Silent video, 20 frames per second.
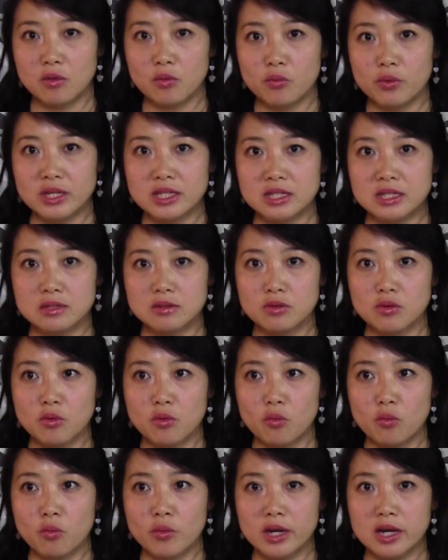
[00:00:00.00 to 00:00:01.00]
We
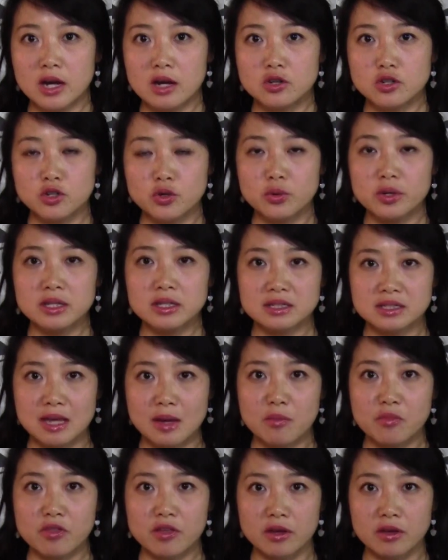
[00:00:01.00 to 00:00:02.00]
are doing
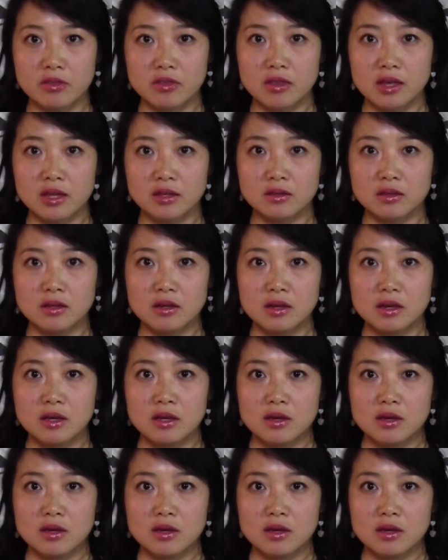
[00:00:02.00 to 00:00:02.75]
something, then